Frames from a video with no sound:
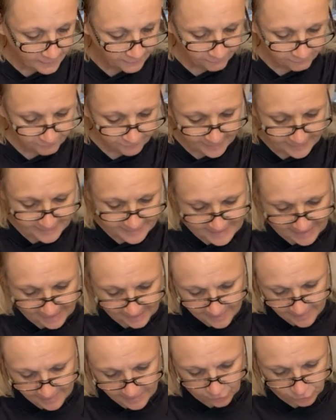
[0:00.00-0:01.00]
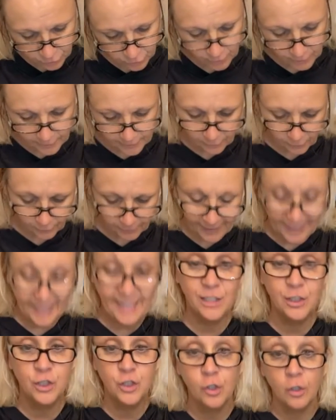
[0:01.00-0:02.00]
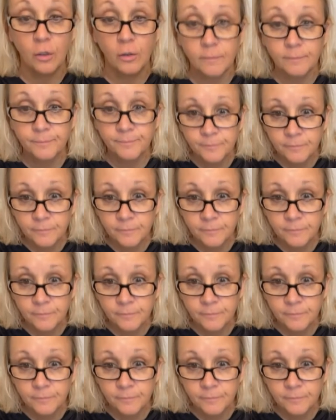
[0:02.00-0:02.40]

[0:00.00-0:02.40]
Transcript: fantastical little angel.